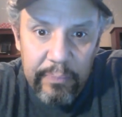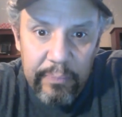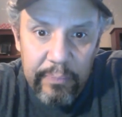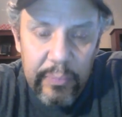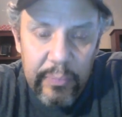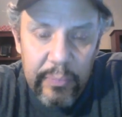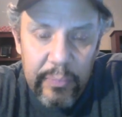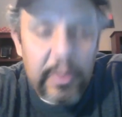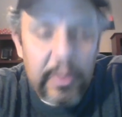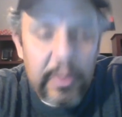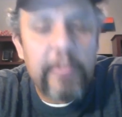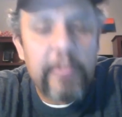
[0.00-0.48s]

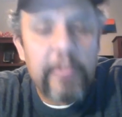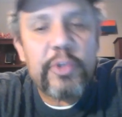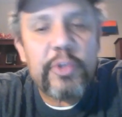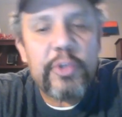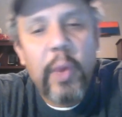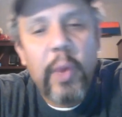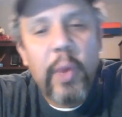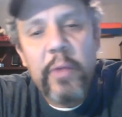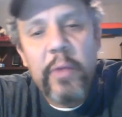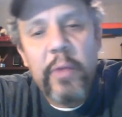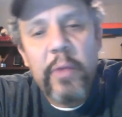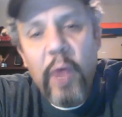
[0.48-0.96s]
Number
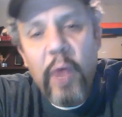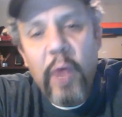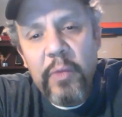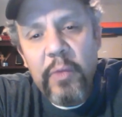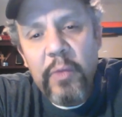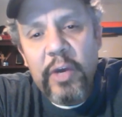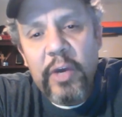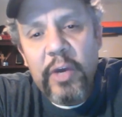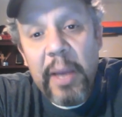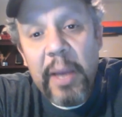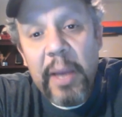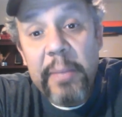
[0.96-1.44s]
21
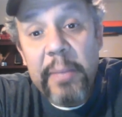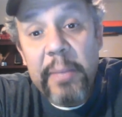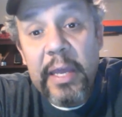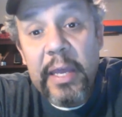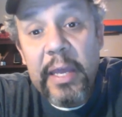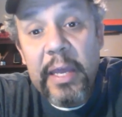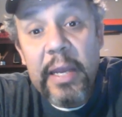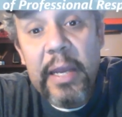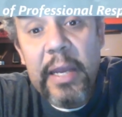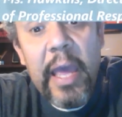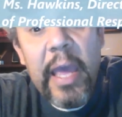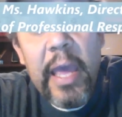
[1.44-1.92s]
will come
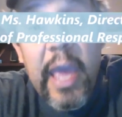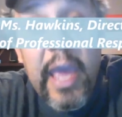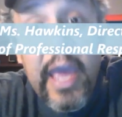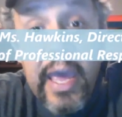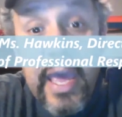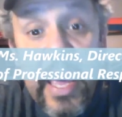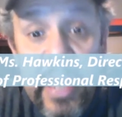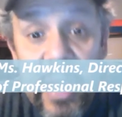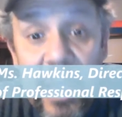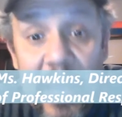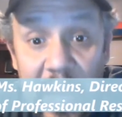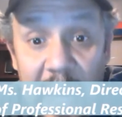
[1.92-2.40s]
in,
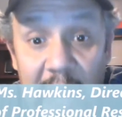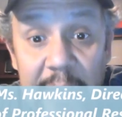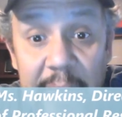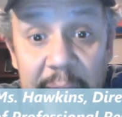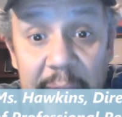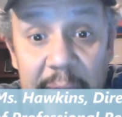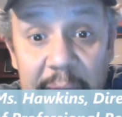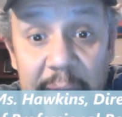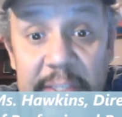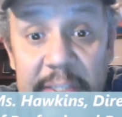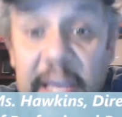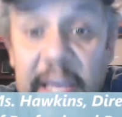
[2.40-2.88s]
and I
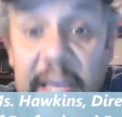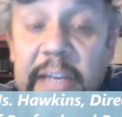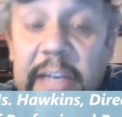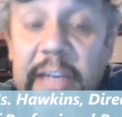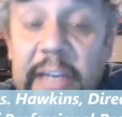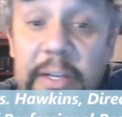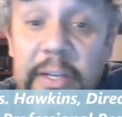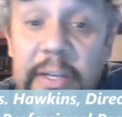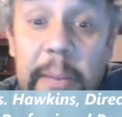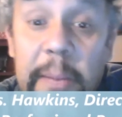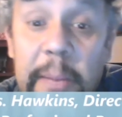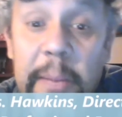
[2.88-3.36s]
say to
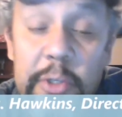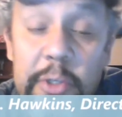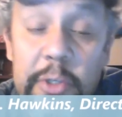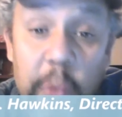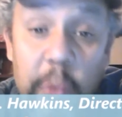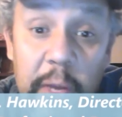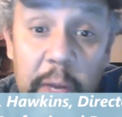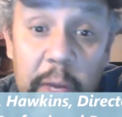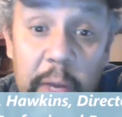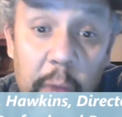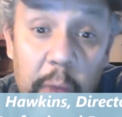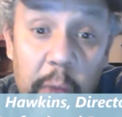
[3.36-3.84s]
number
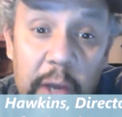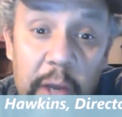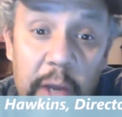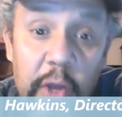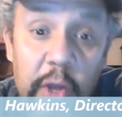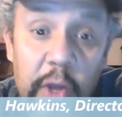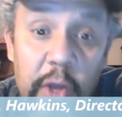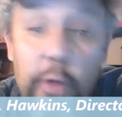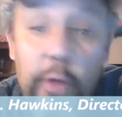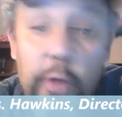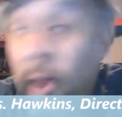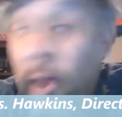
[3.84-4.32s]
21,
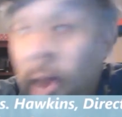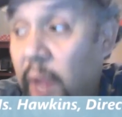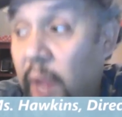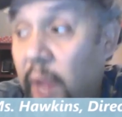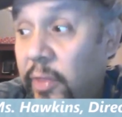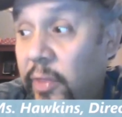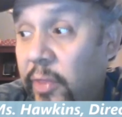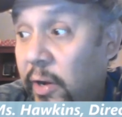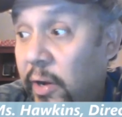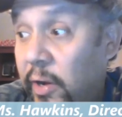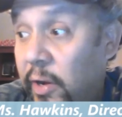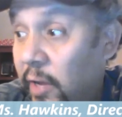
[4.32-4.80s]
who on
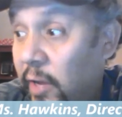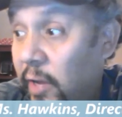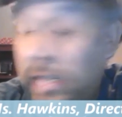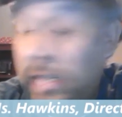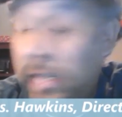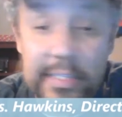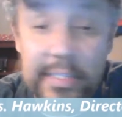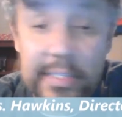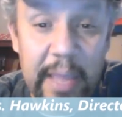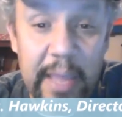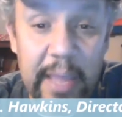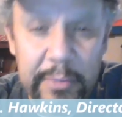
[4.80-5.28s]
their
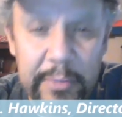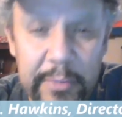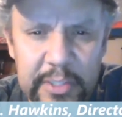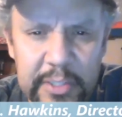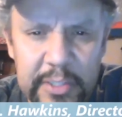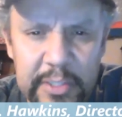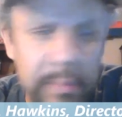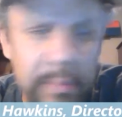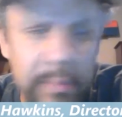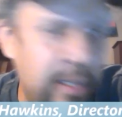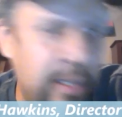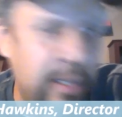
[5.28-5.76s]
list happens
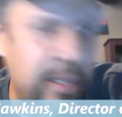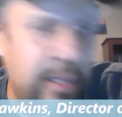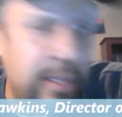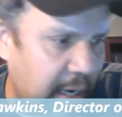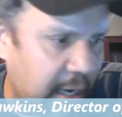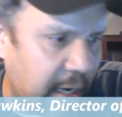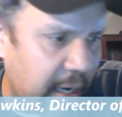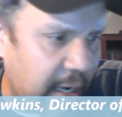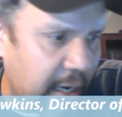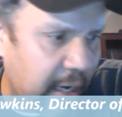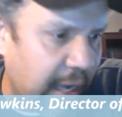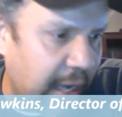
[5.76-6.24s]
to be a
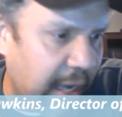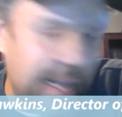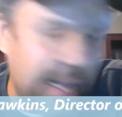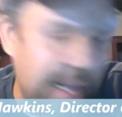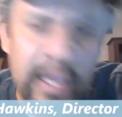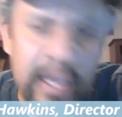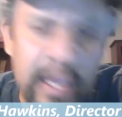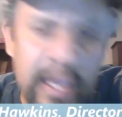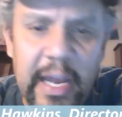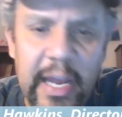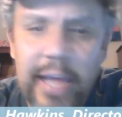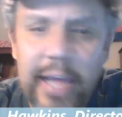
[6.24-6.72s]
young lady,
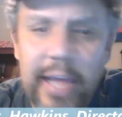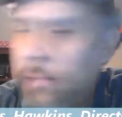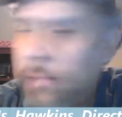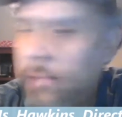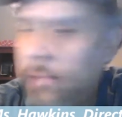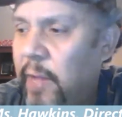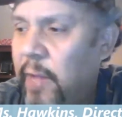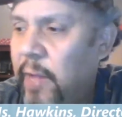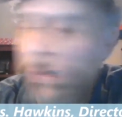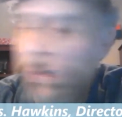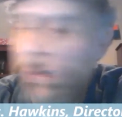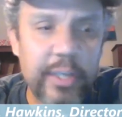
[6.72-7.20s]
and I
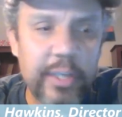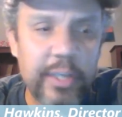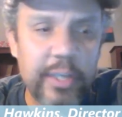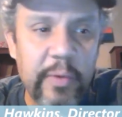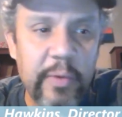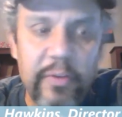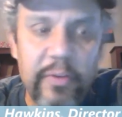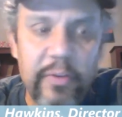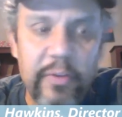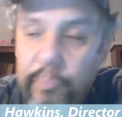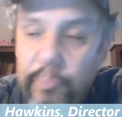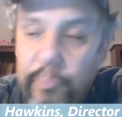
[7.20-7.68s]
wish I would
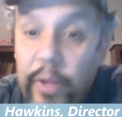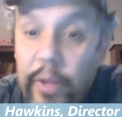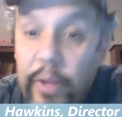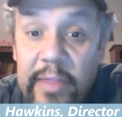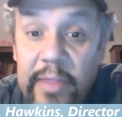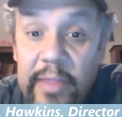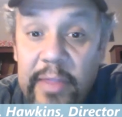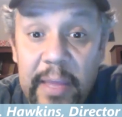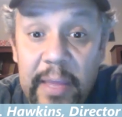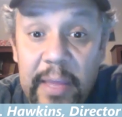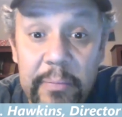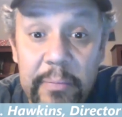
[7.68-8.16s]
have brought
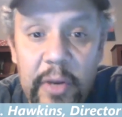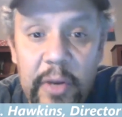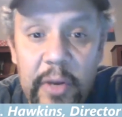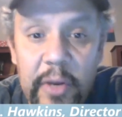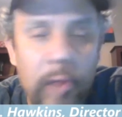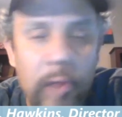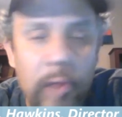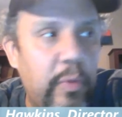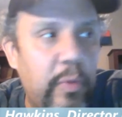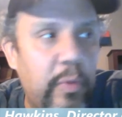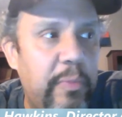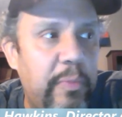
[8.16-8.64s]
that
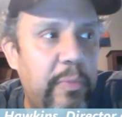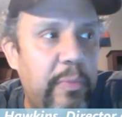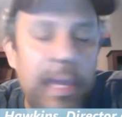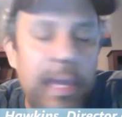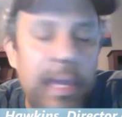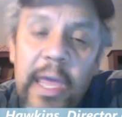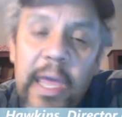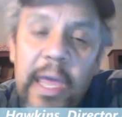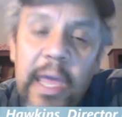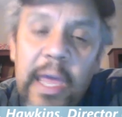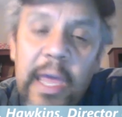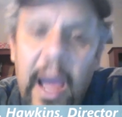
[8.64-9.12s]
note with
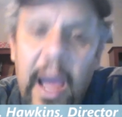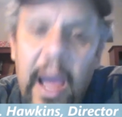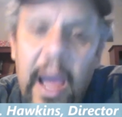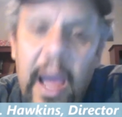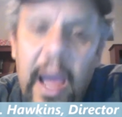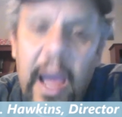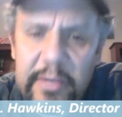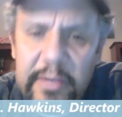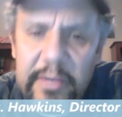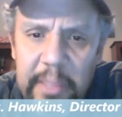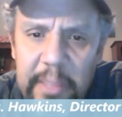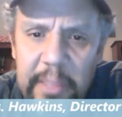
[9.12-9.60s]
me. I
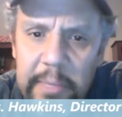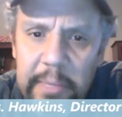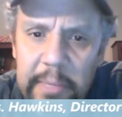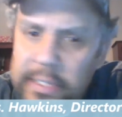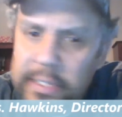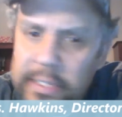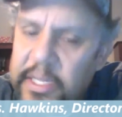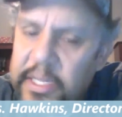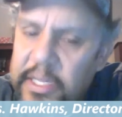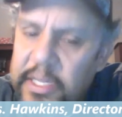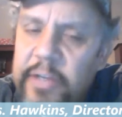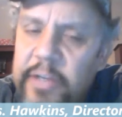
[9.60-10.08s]
would say,
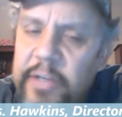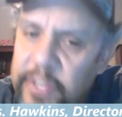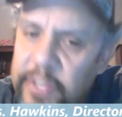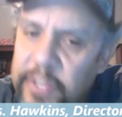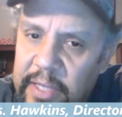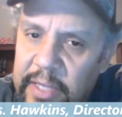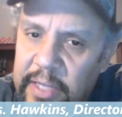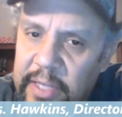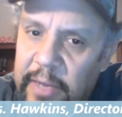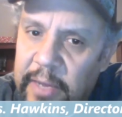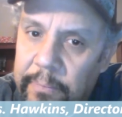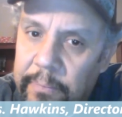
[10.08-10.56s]
Miss, here's the
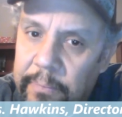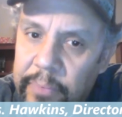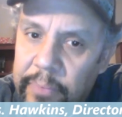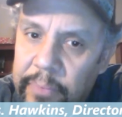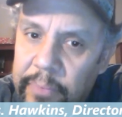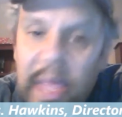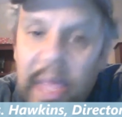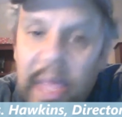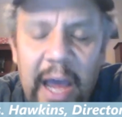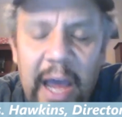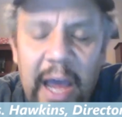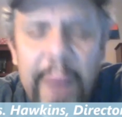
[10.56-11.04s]
deal.
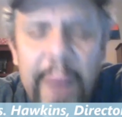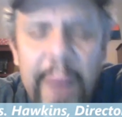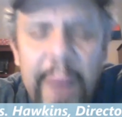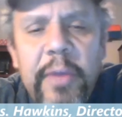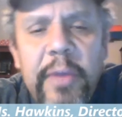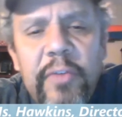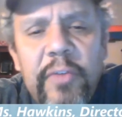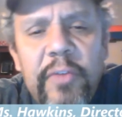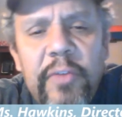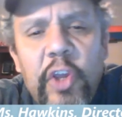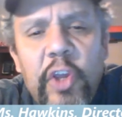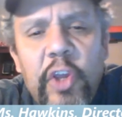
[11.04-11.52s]
I'm
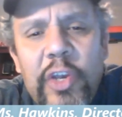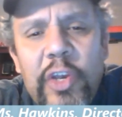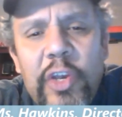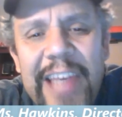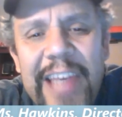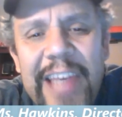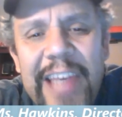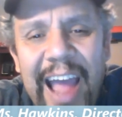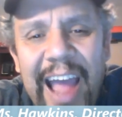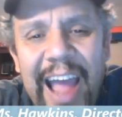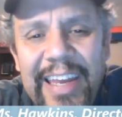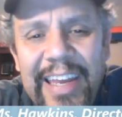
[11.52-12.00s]
giving you
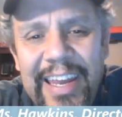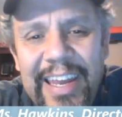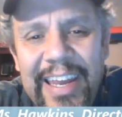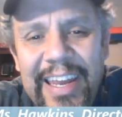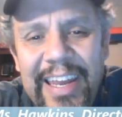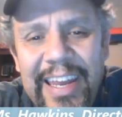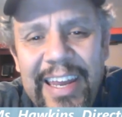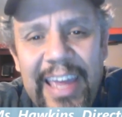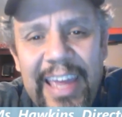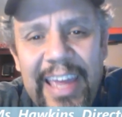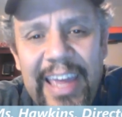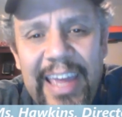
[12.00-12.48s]

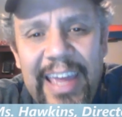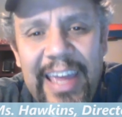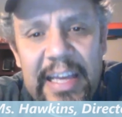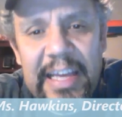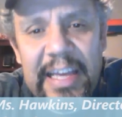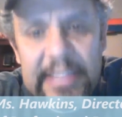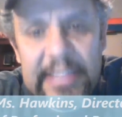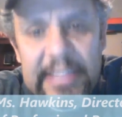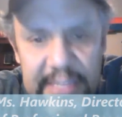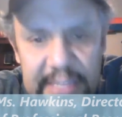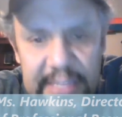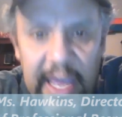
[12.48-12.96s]
90
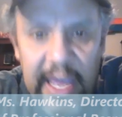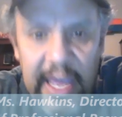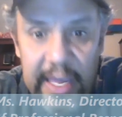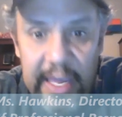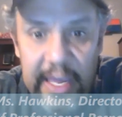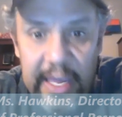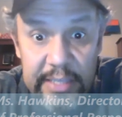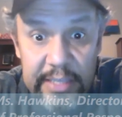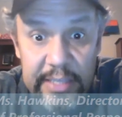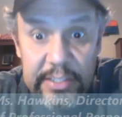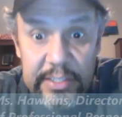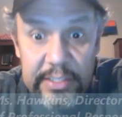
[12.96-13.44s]

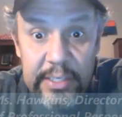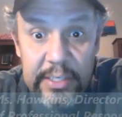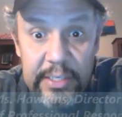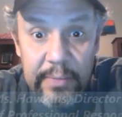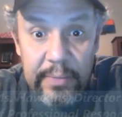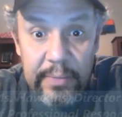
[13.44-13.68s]
days.